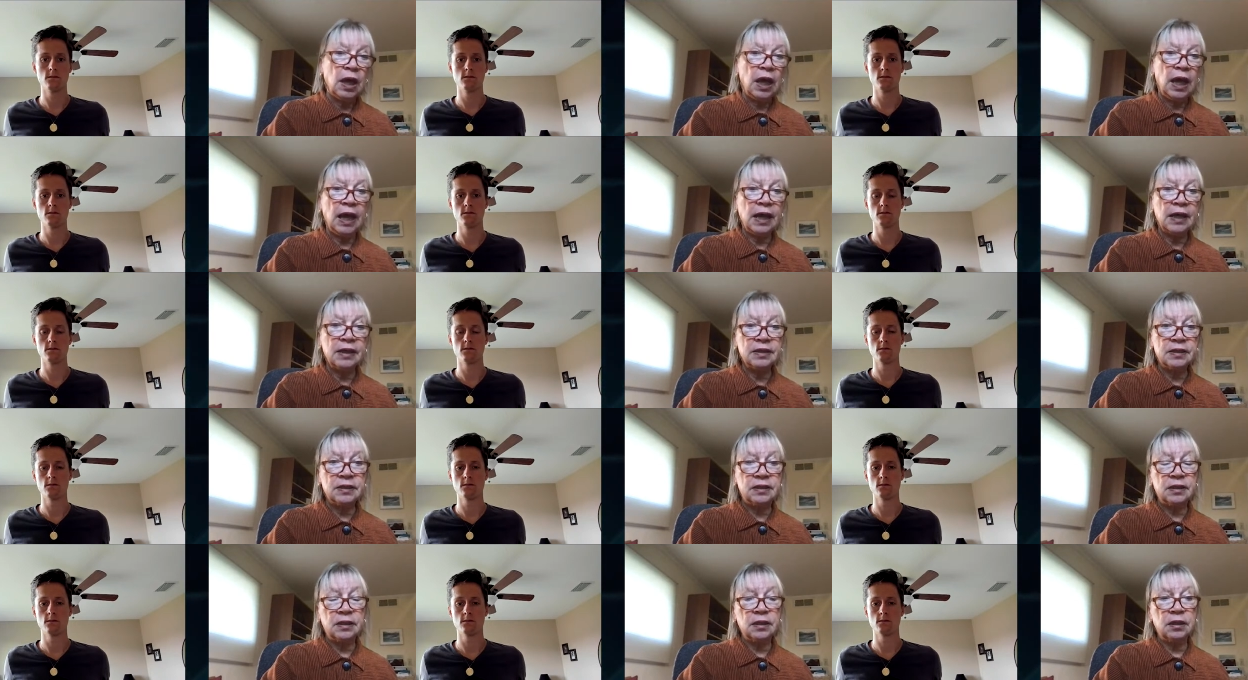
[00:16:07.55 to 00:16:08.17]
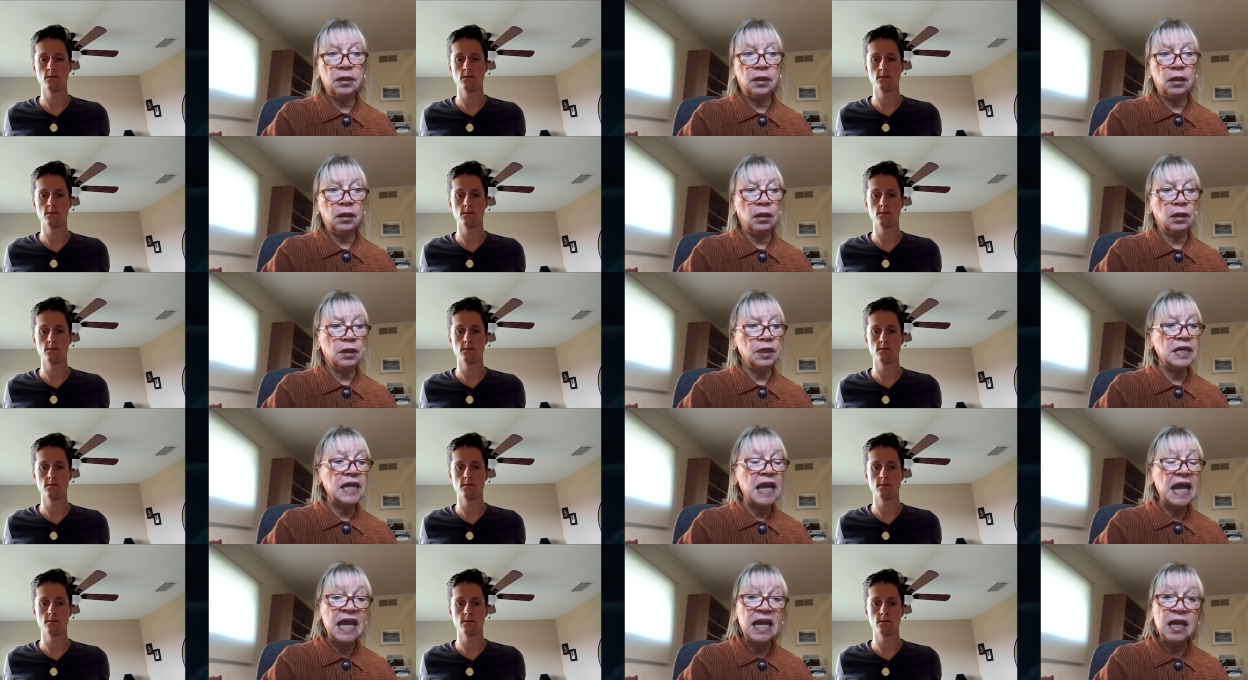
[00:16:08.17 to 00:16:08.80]
Speaker 1: has uh,
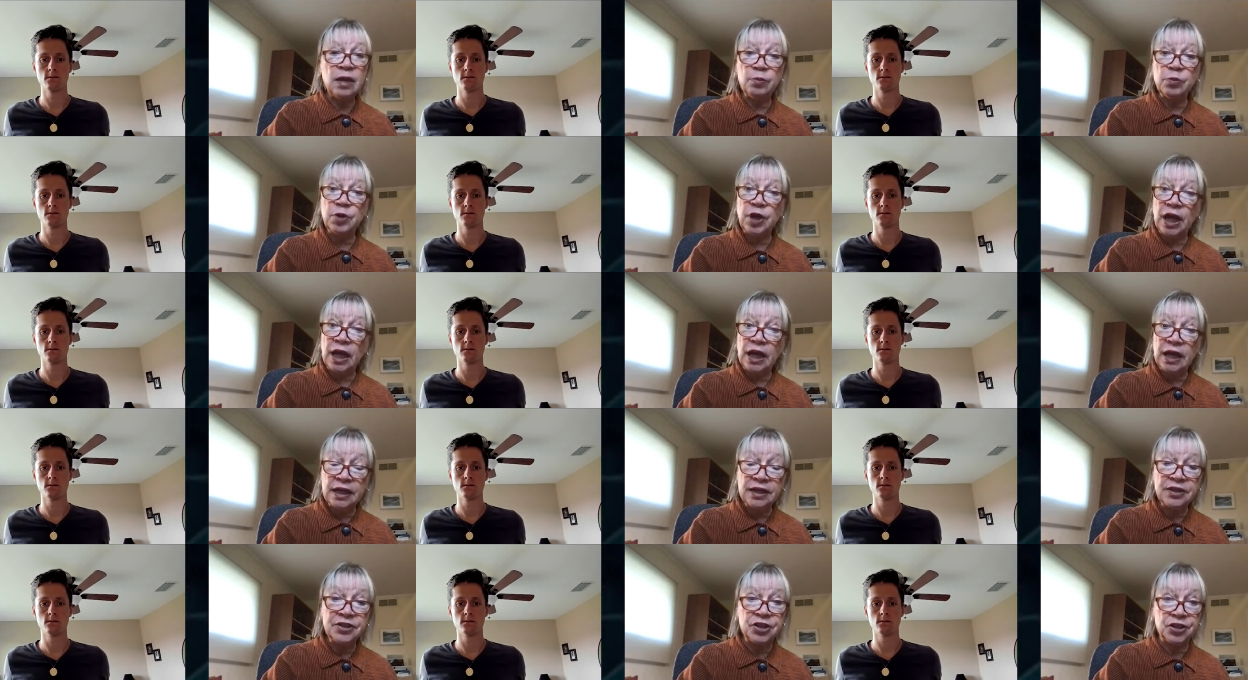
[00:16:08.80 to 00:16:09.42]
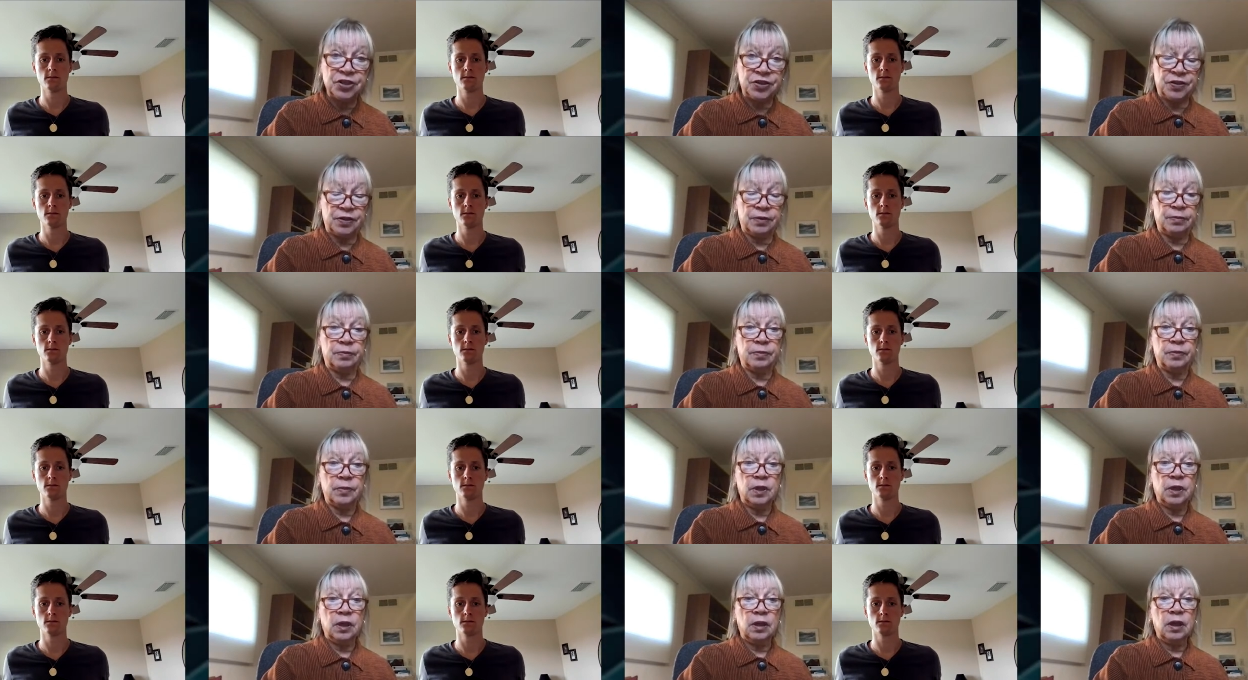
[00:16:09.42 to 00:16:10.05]
named
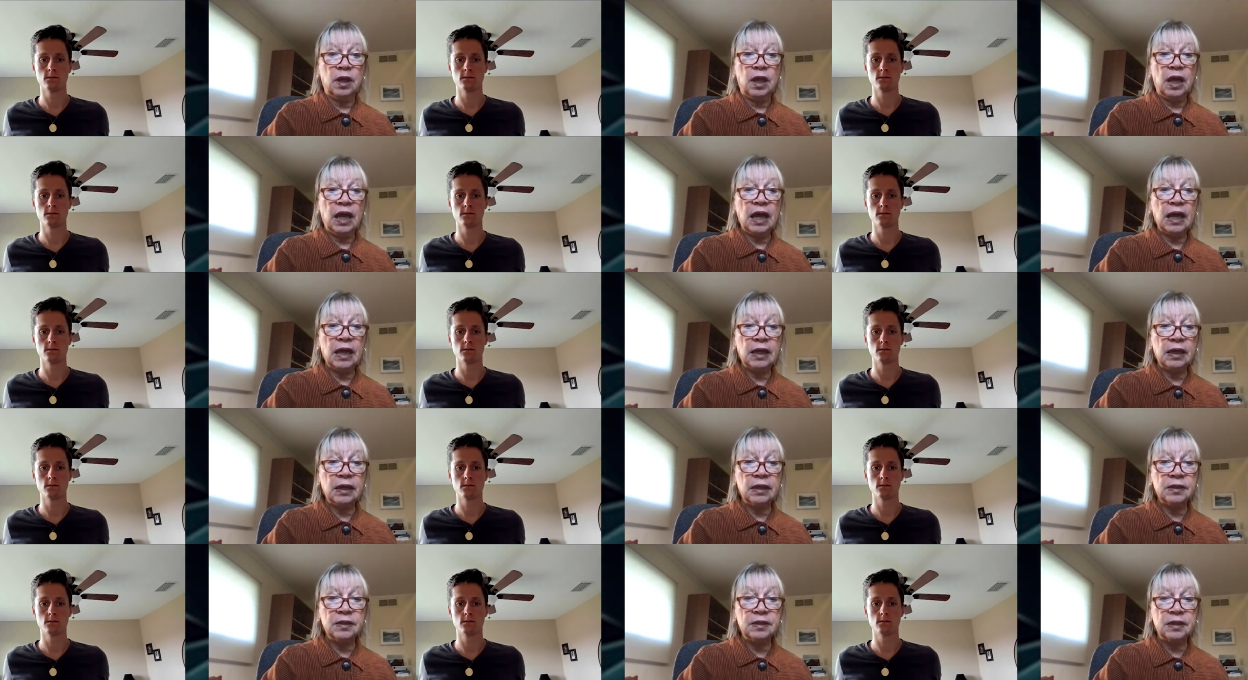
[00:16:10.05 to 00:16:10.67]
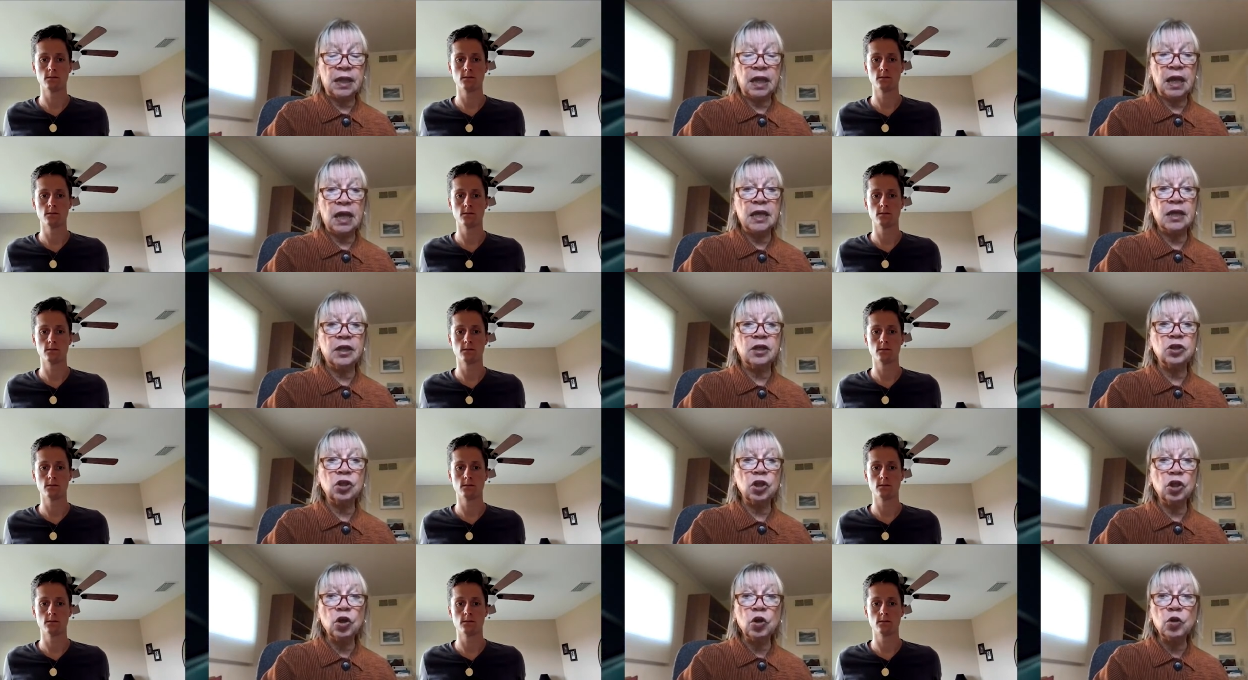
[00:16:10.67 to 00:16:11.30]
ageism as a
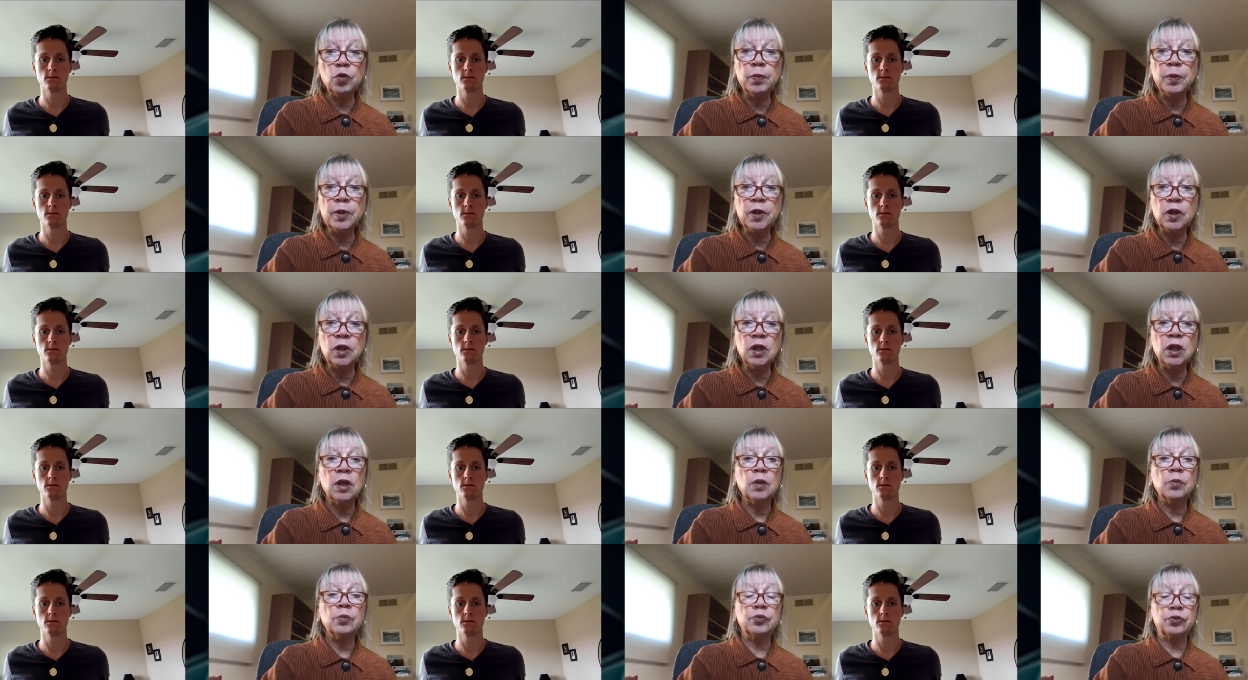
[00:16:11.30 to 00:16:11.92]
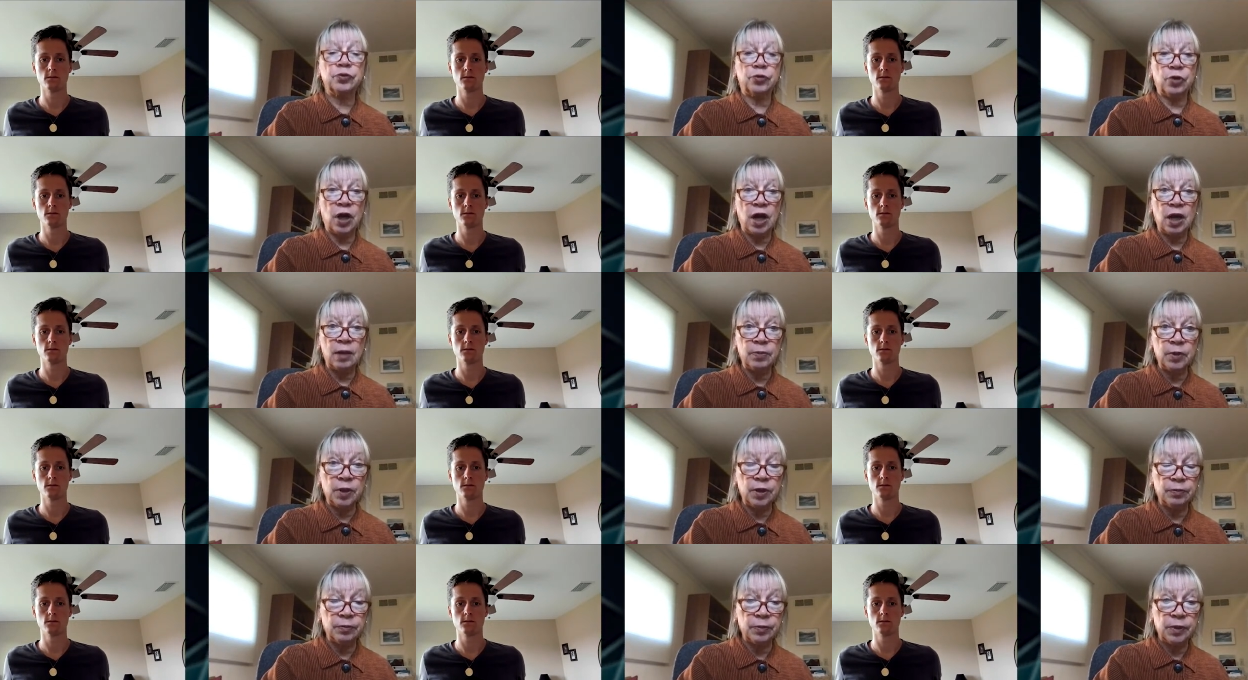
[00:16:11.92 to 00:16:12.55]
global
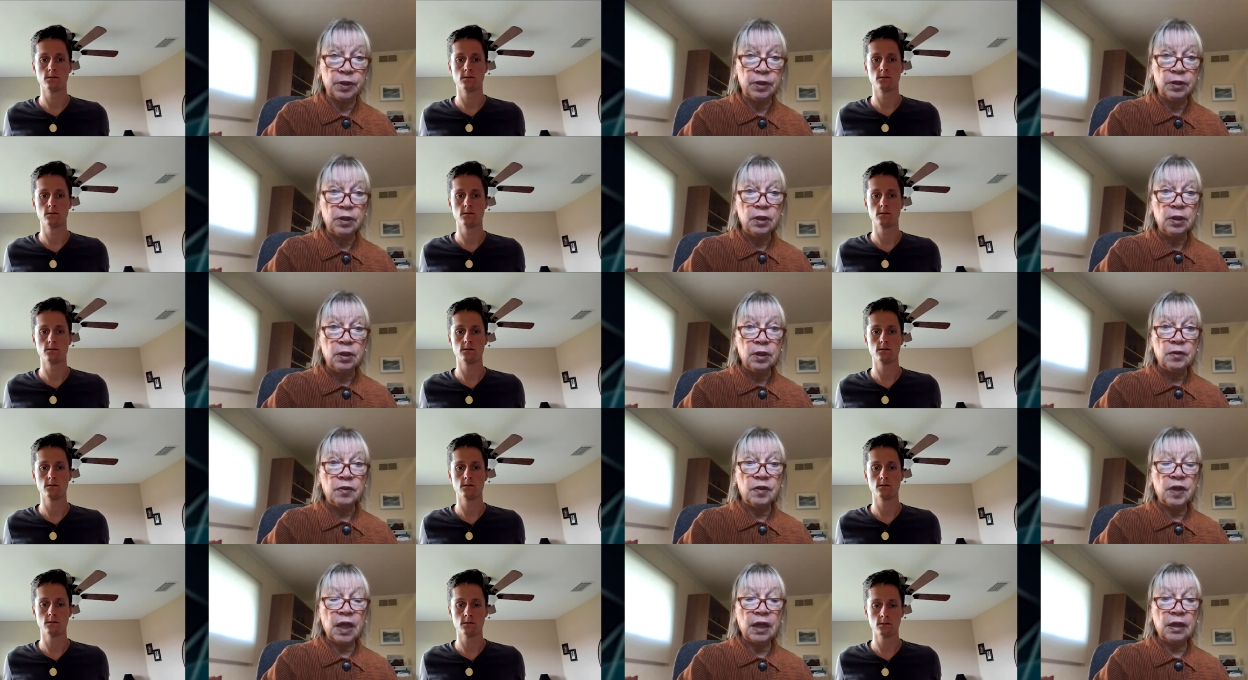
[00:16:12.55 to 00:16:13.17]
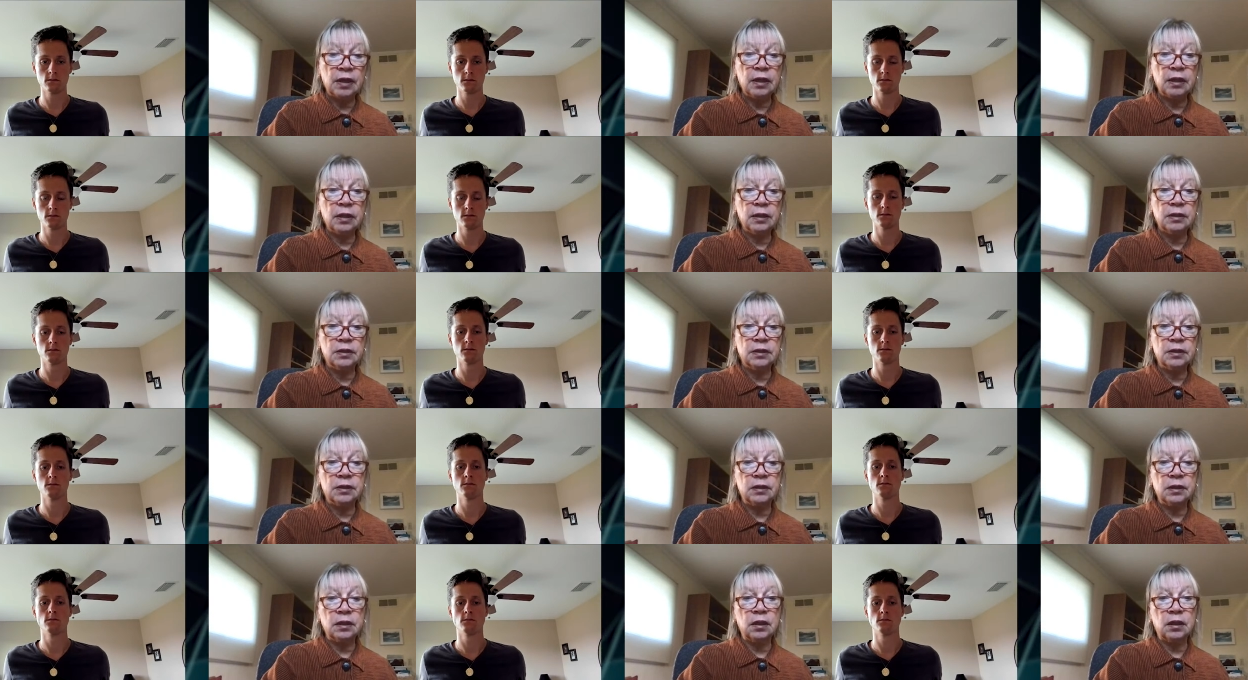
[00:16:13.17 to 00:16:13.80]
problem that
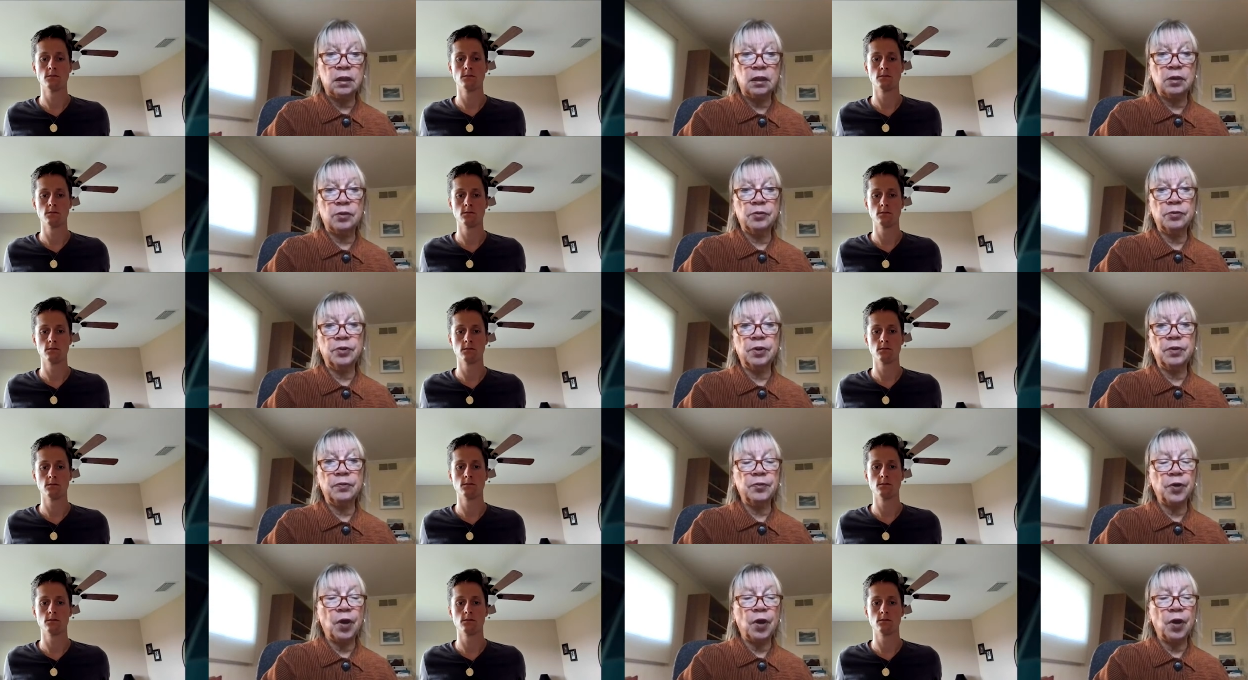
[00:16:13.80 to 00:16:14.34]
is uh,